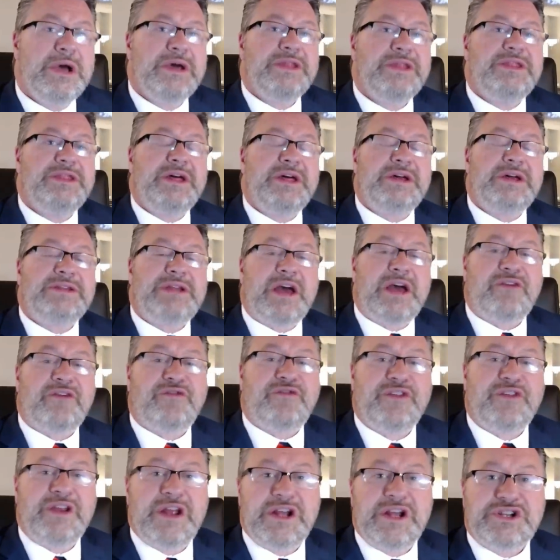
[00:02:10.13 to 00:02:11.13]
the
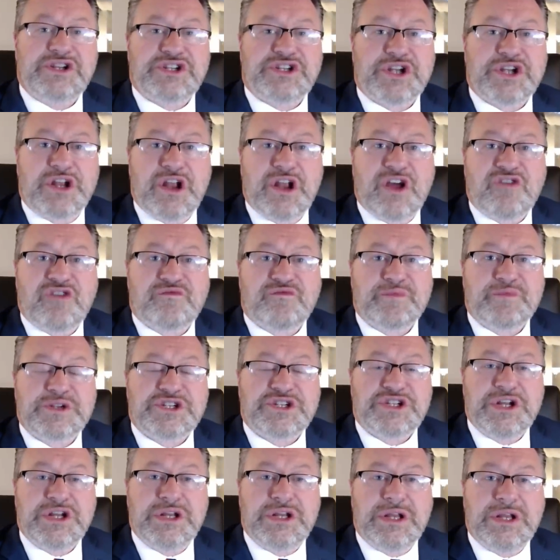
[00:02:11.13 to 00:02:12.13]
definition of
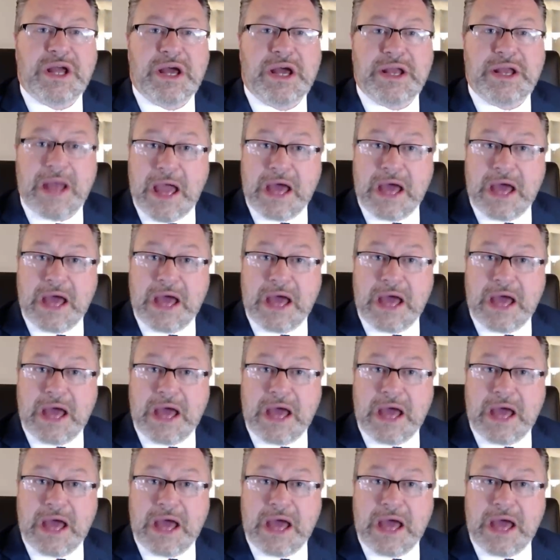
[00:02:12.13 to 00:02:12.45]
machine gun